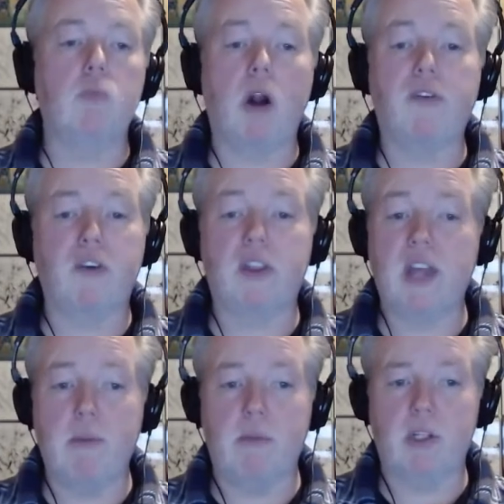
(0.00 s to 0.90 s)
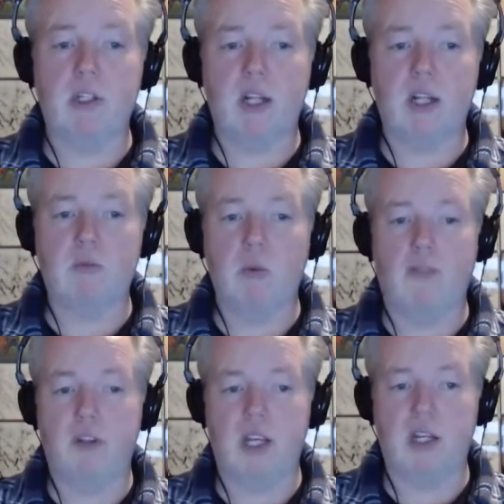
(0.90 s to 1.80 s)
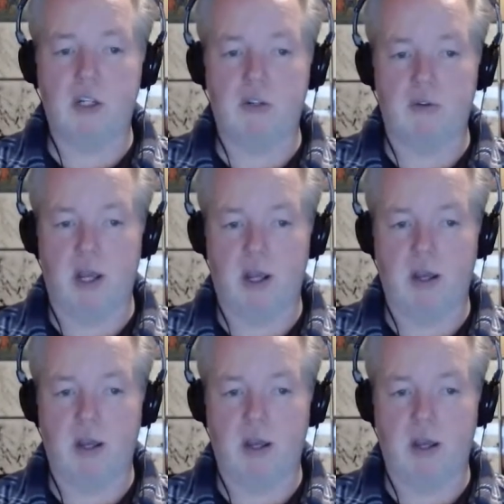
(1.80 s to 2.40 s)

smart for them. It's not smart for the industry.